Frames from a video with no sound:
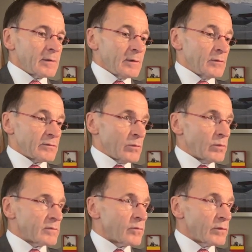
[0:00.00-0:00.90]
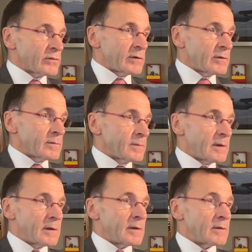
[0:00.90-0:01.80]
there's a workforce here,
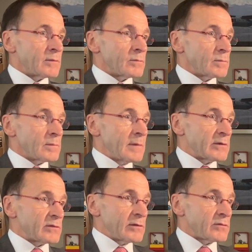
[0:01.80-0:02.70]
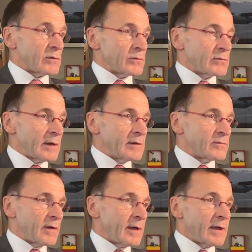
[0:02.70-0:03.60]
makes sense here with
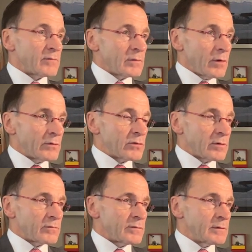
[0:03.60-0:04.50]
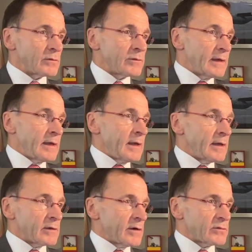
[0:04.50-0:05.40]
95, a large airfield,
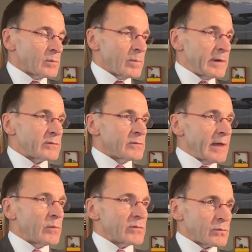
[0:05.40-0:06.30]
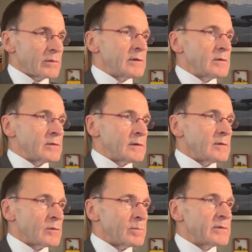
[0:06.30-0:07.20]
and a customer base. And that was really
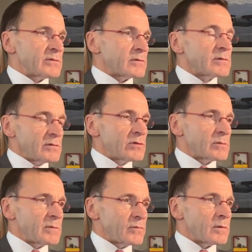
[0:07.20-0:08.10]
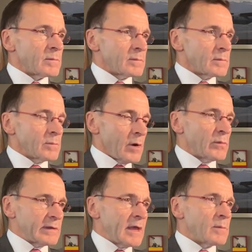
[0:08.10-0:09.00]
the business decision before why
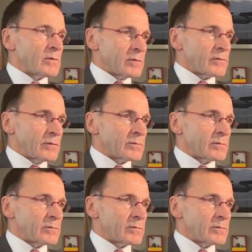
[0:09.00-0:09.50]
we came here in the first